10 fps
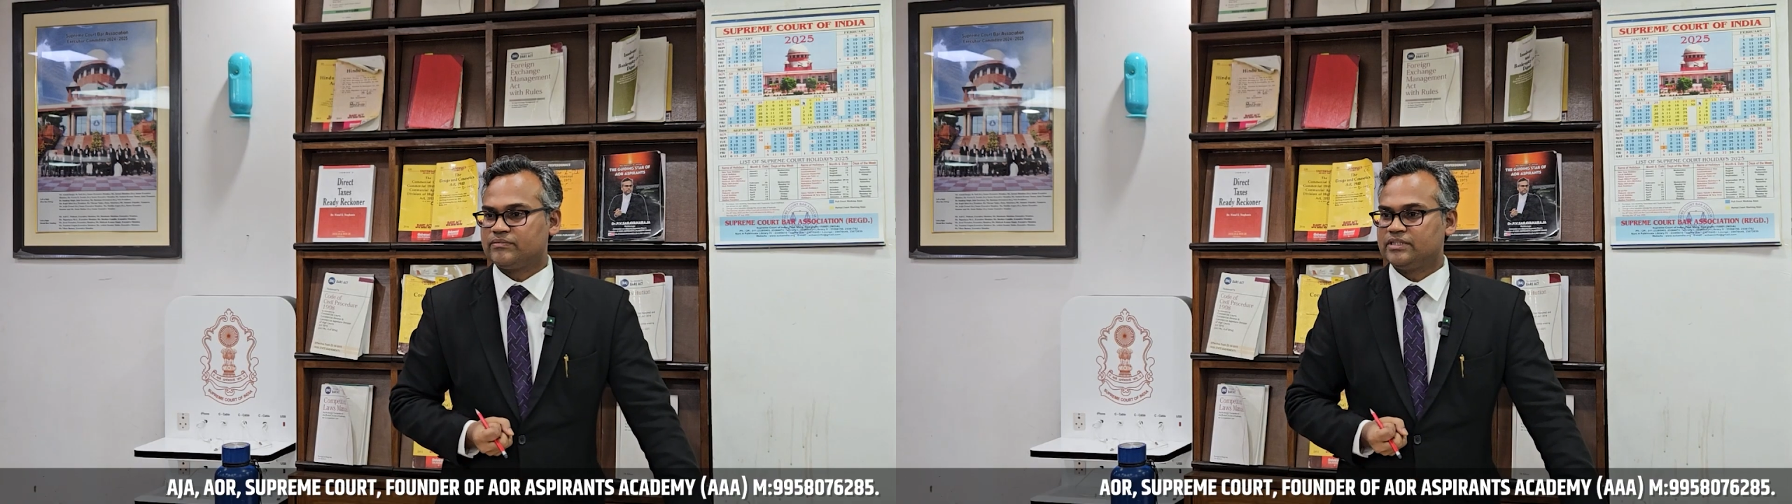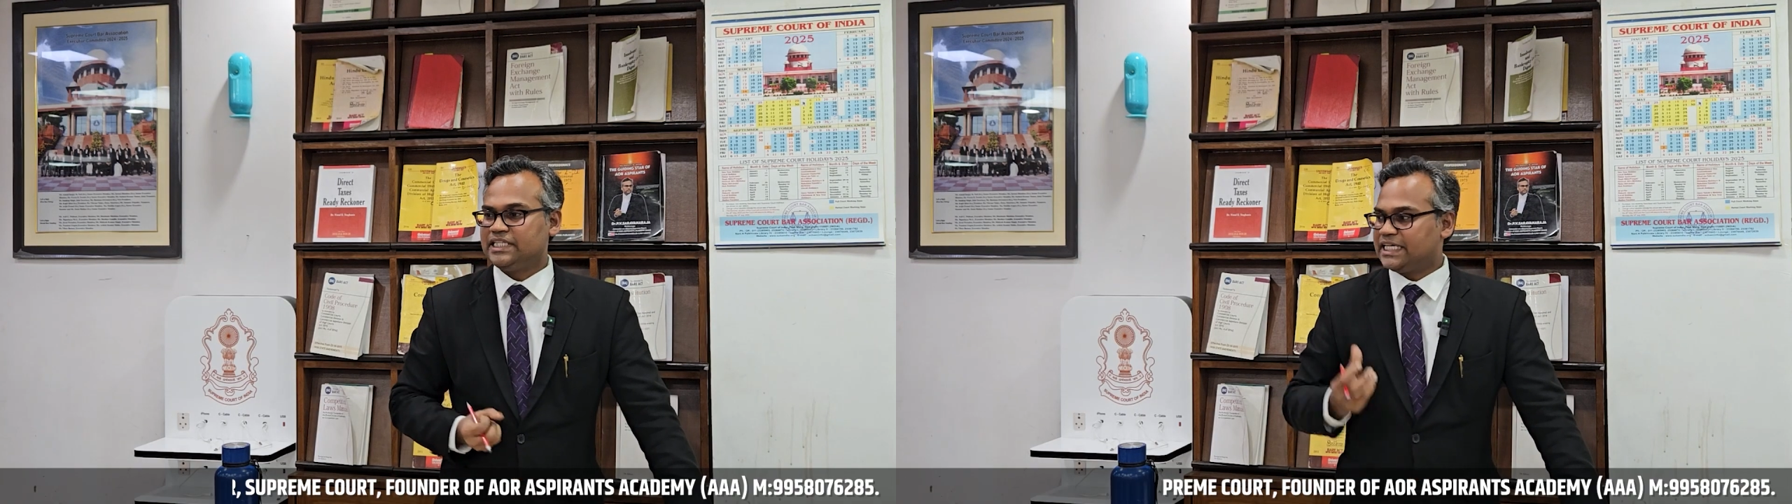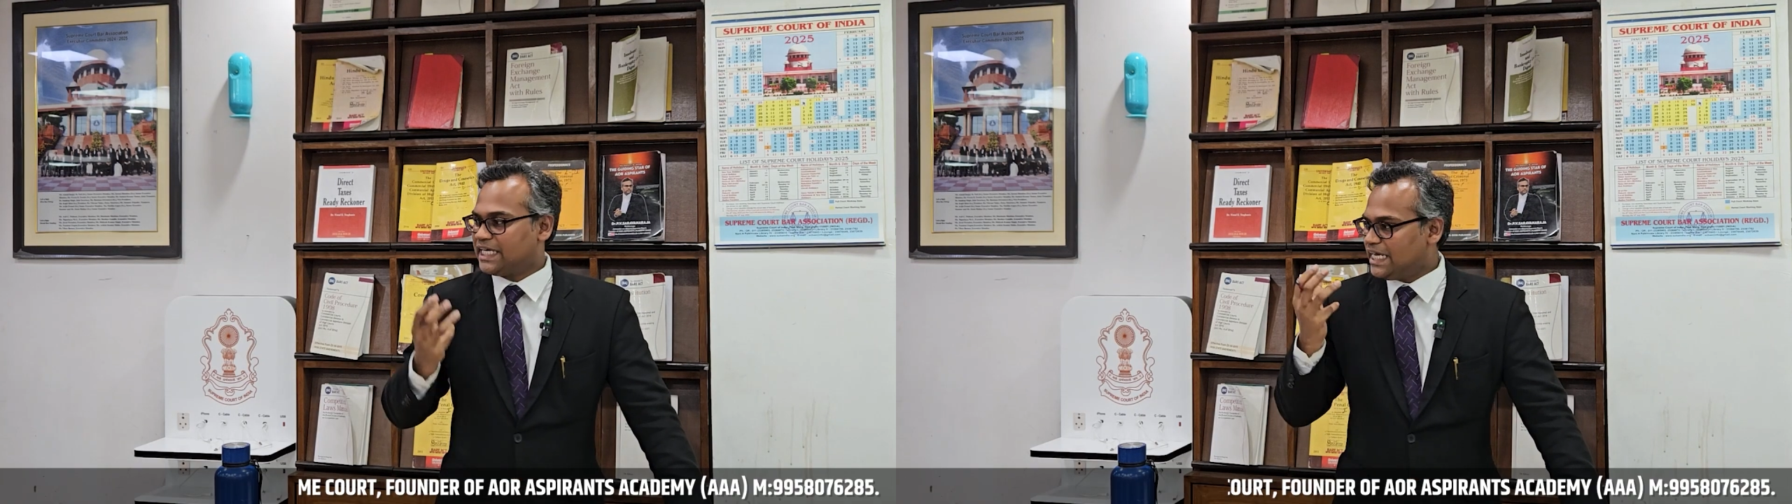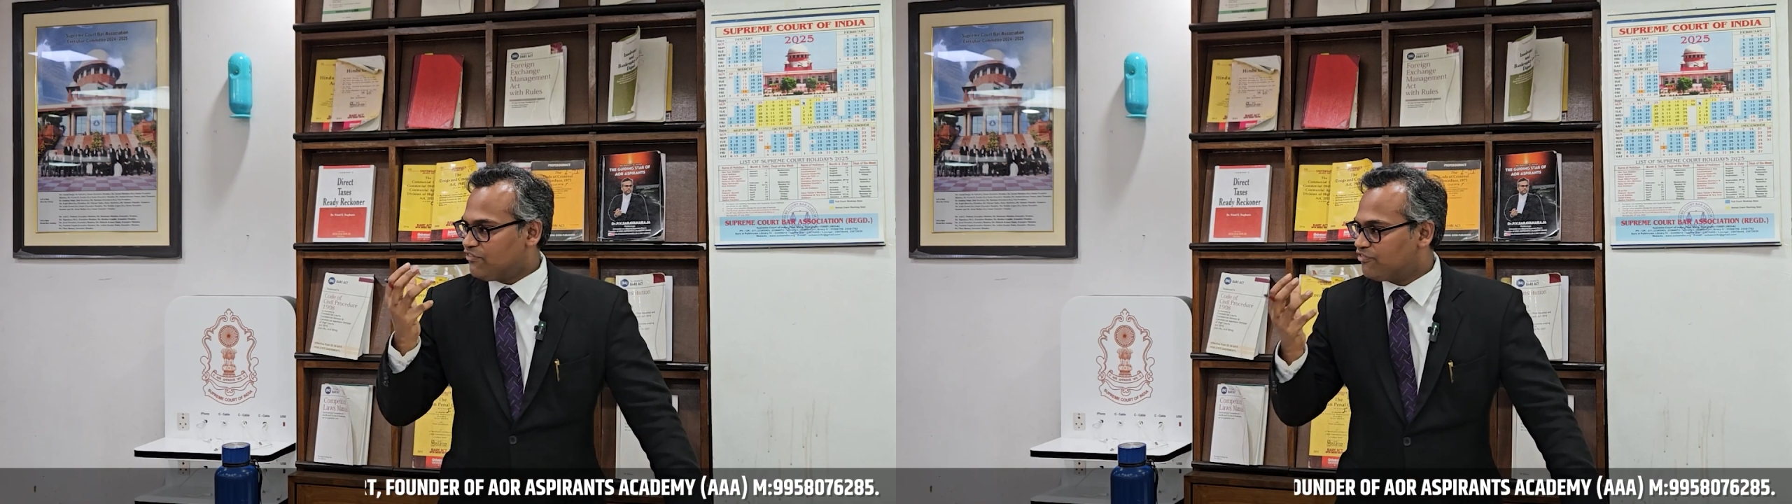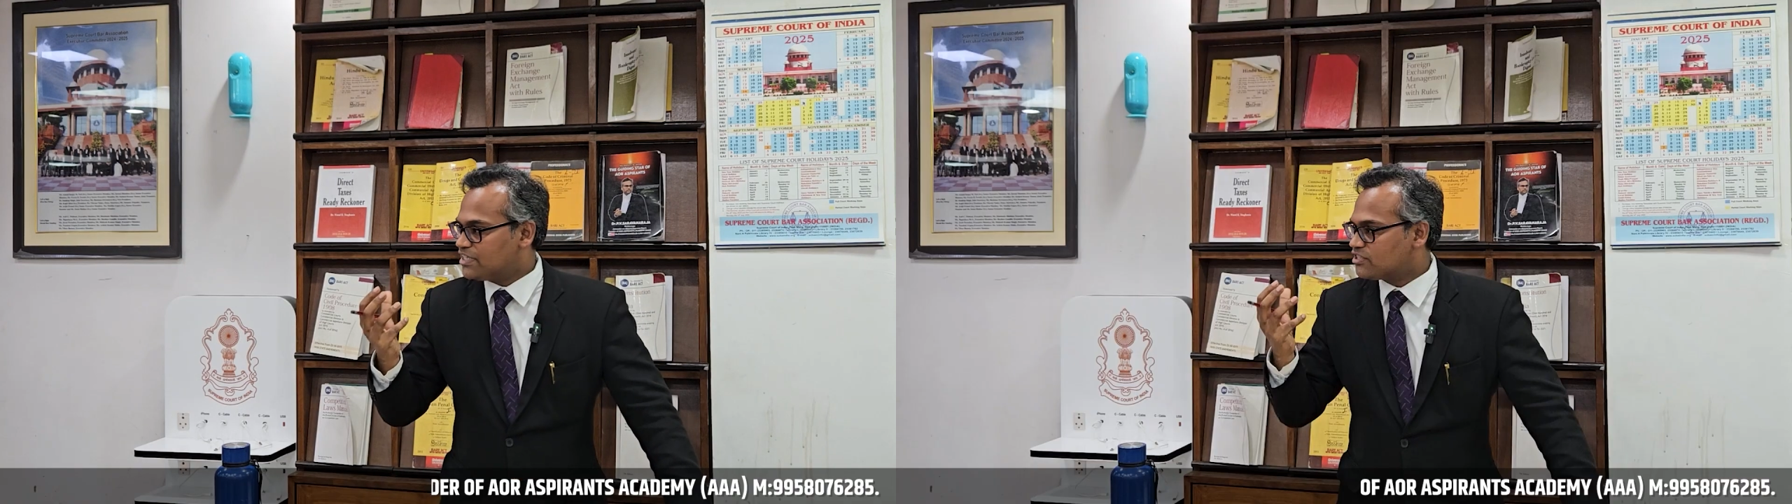the key
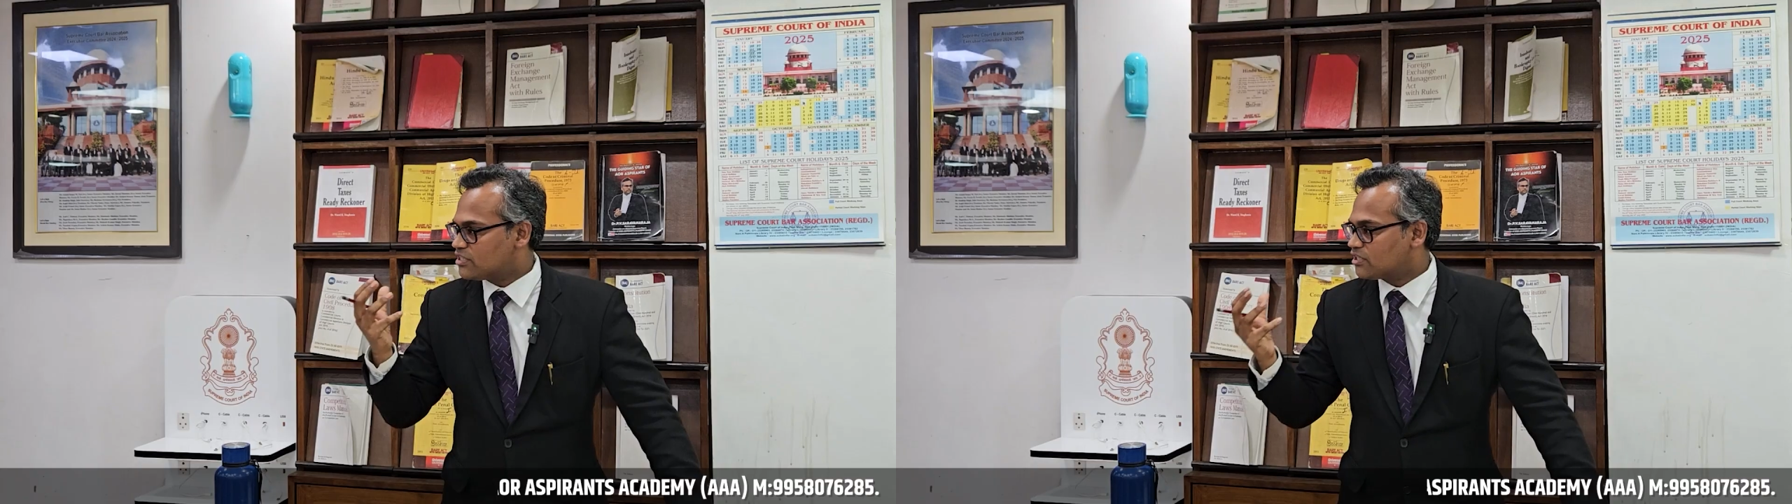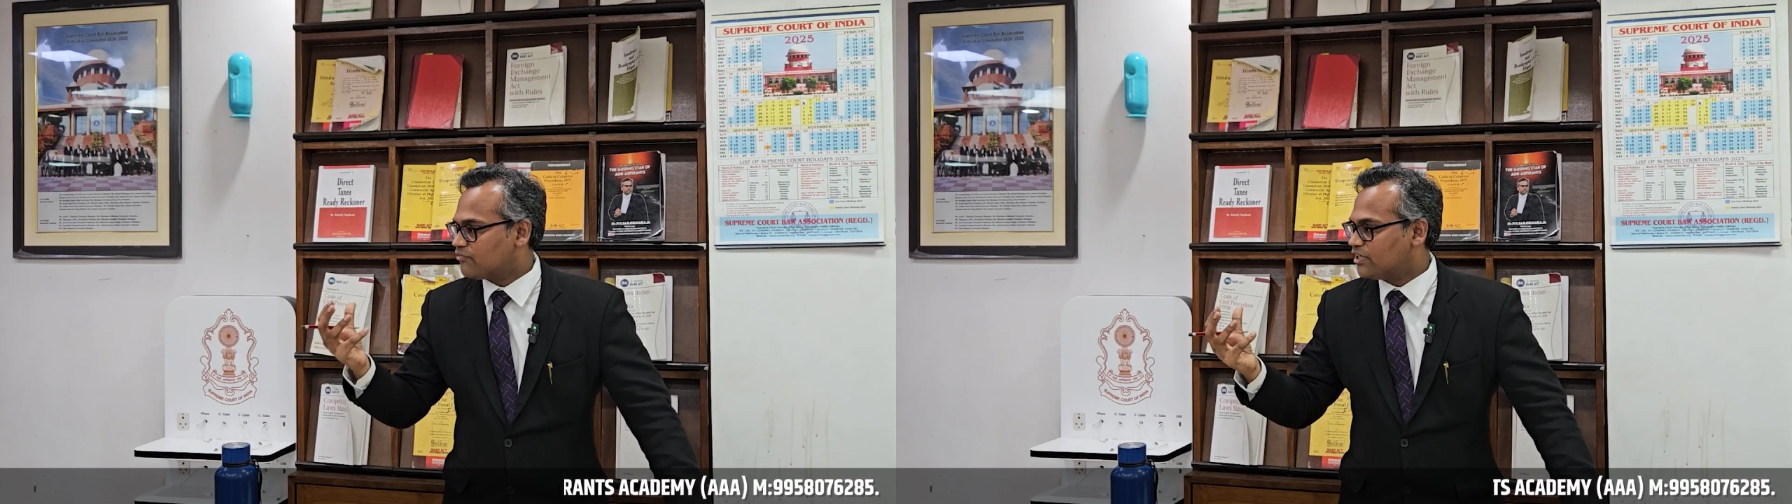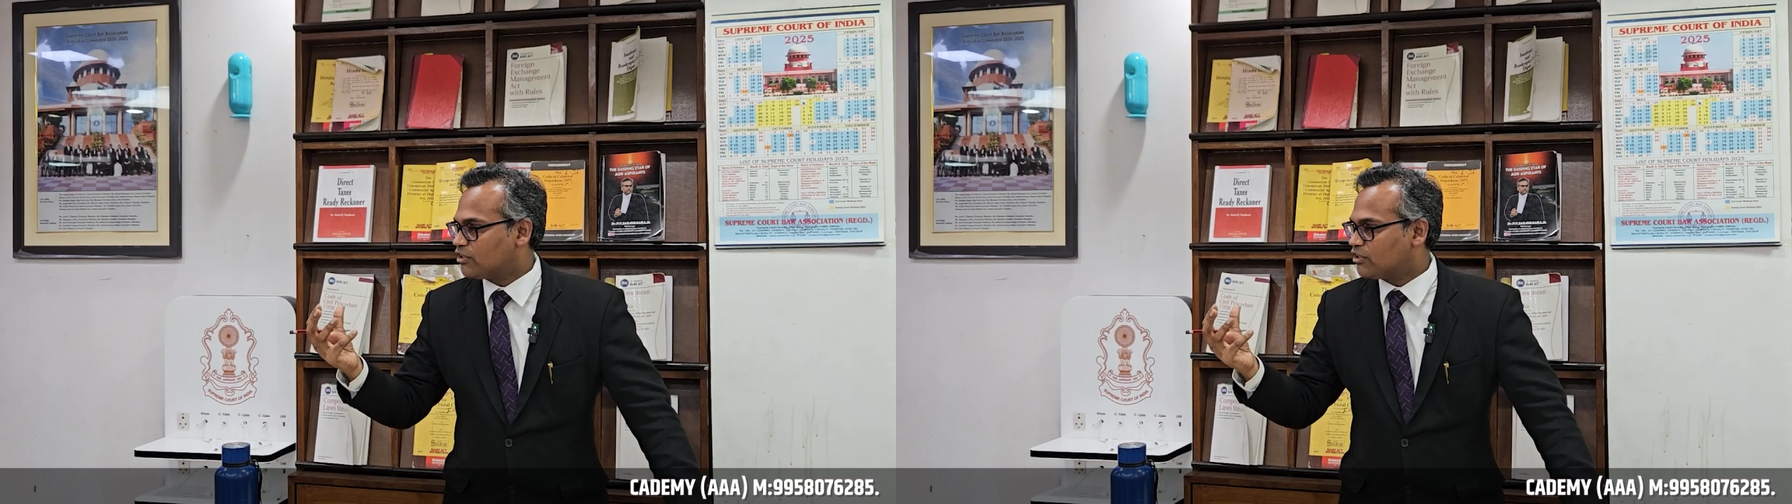features of the